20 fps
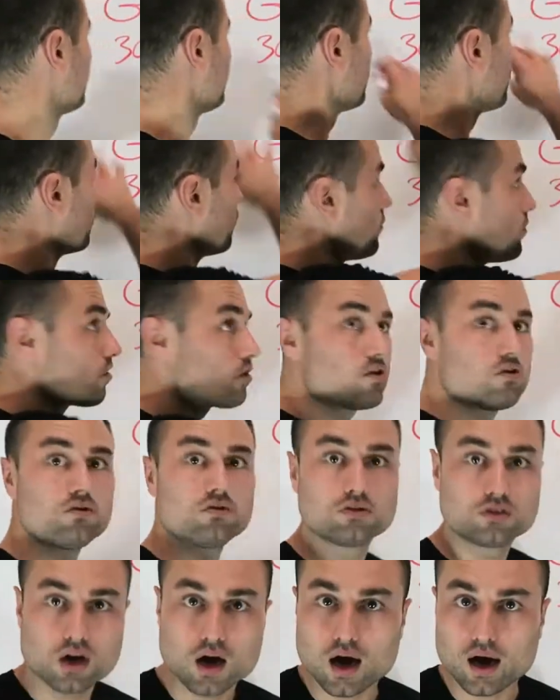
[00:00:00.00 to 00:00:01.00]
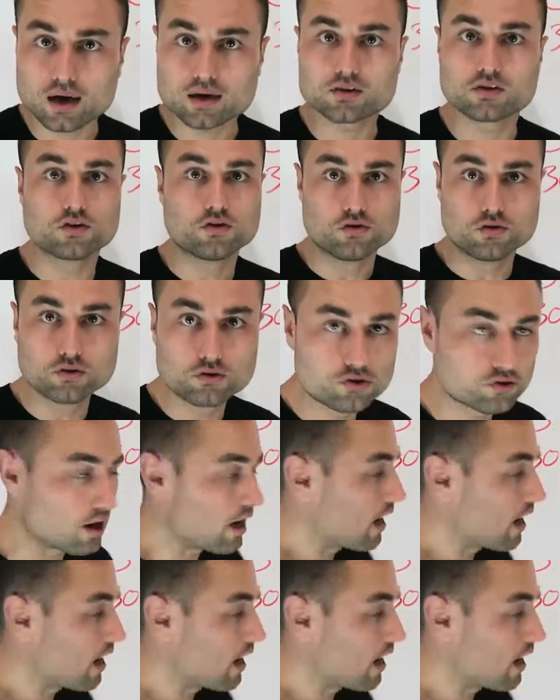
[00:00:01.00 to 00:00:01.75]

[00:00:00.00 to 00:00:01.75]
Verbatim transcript: So you go to your Google Docs on Google